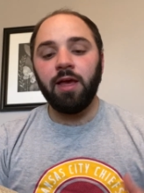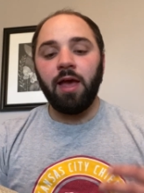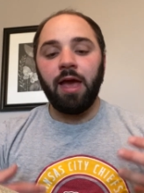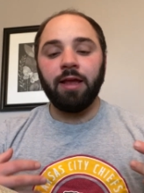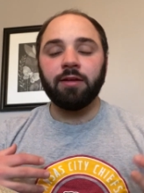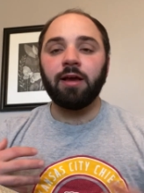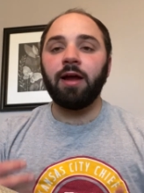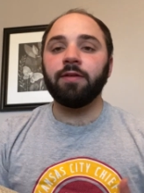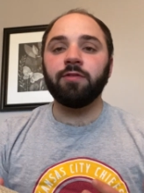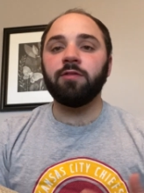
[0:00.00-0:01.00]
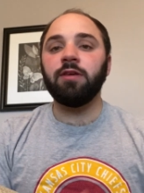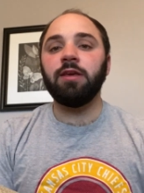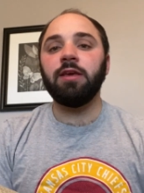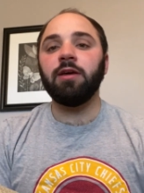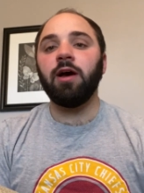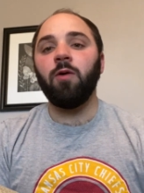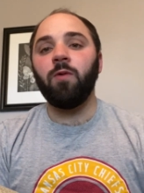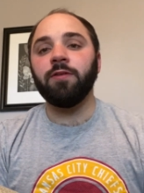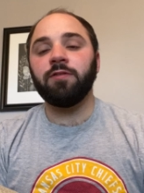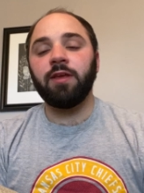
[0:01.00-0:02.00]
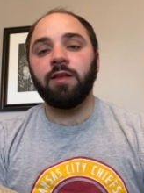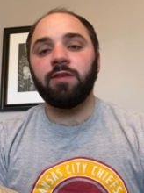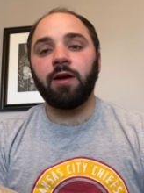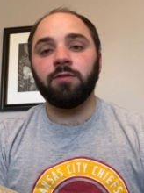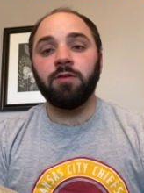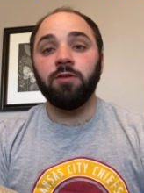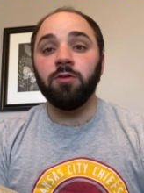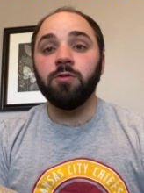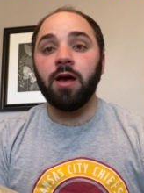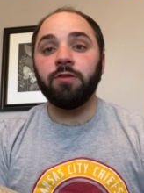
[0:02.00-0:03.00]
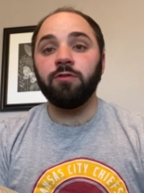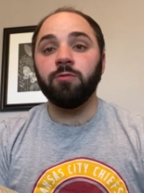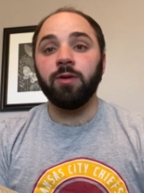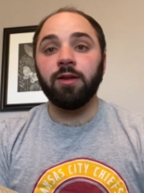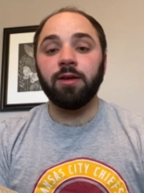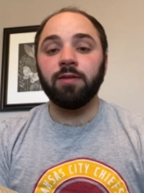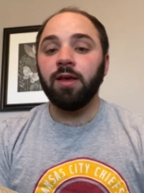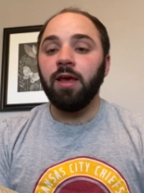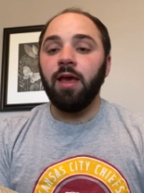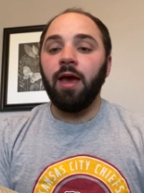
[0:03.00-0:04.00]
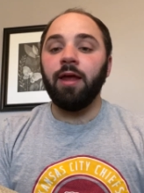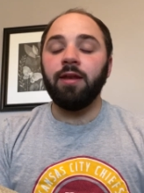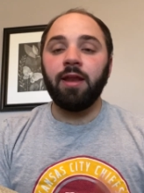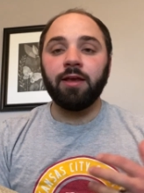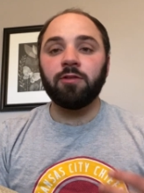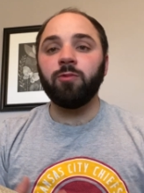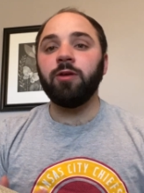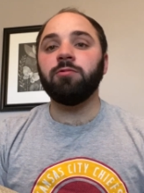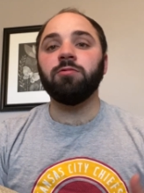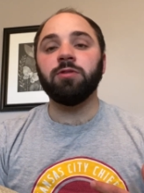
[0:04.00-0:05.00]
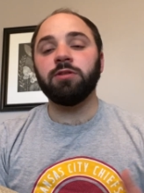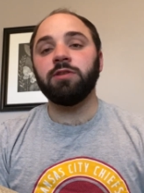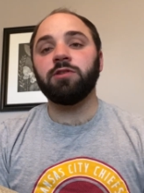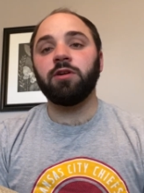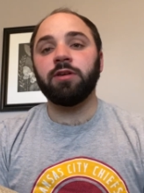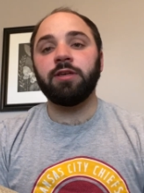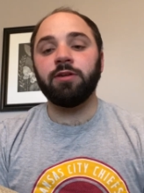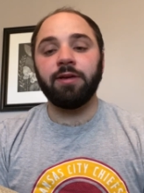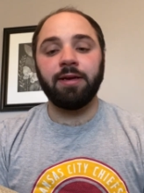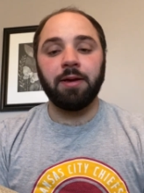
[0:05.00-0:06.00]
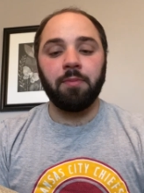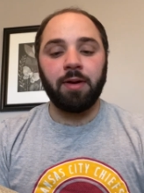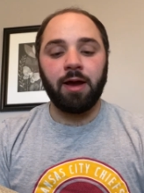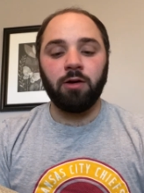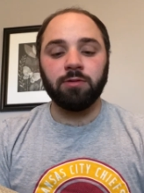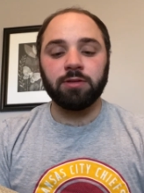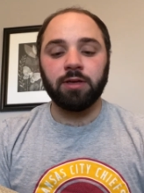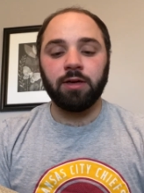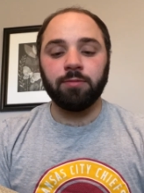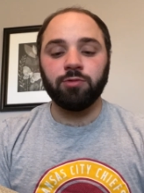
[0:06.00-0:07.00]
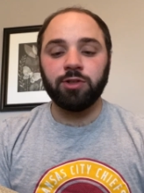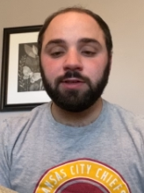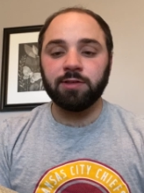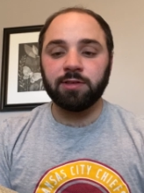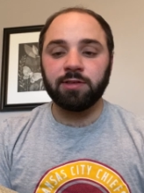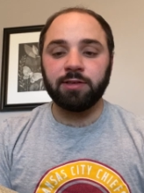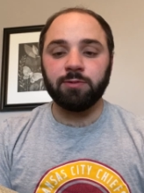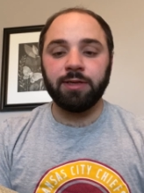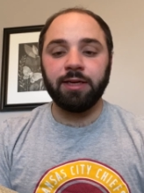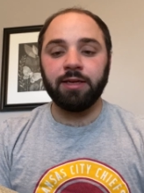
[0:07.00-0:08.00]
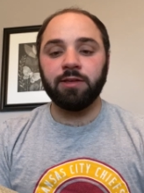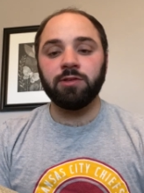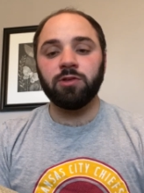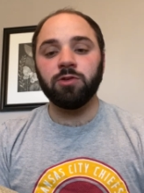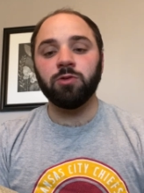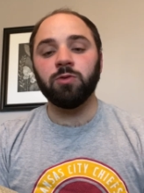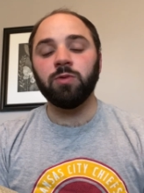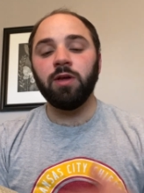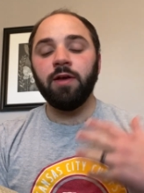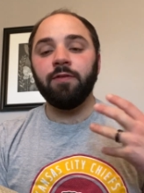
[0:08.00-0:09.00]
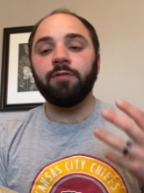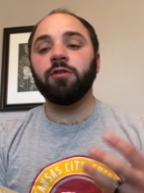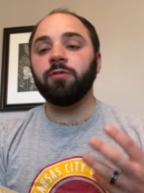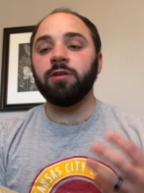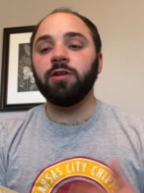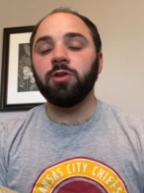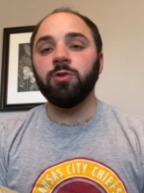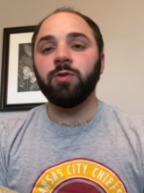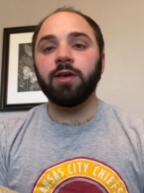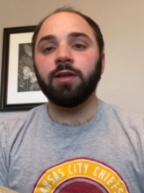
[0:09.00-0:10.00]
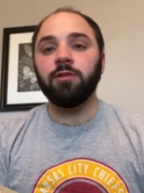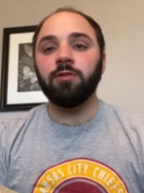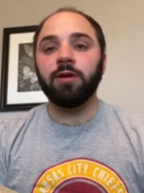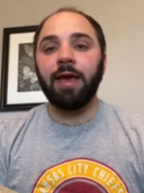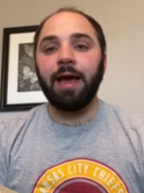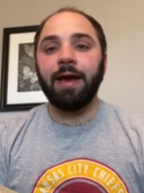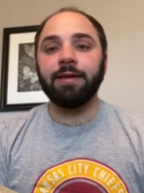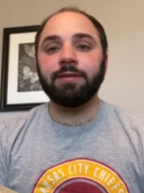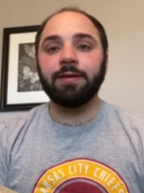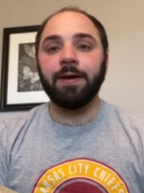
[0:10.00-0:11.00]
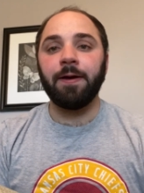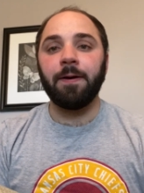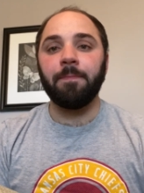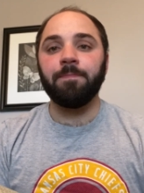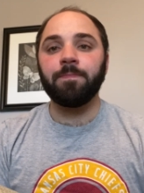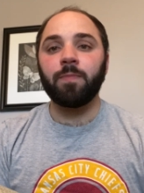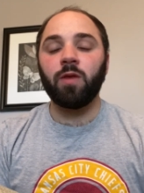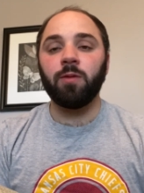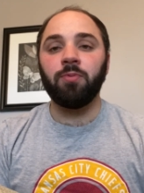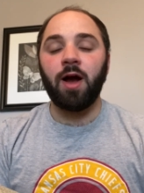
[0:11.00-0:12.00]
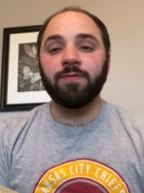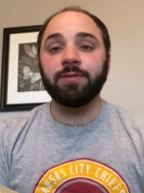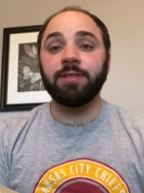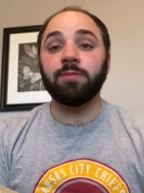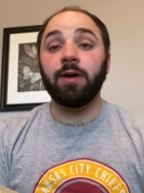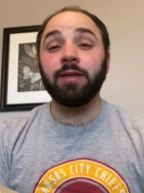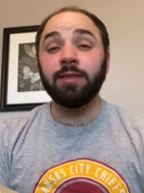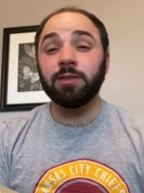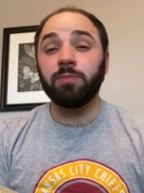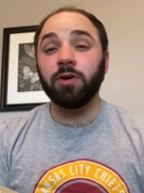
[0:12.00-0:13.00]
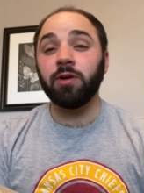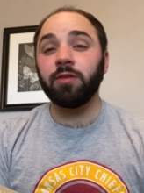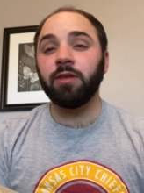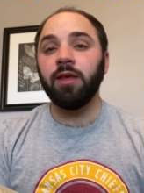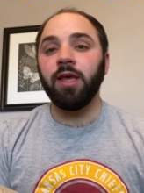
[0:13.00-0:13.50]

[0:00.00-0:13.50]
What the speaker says: and kind of see what stands out to you as you read it. And next week, we'll really start hearing about Jesus as we get into further into Luke and look at the prophecies about his birth,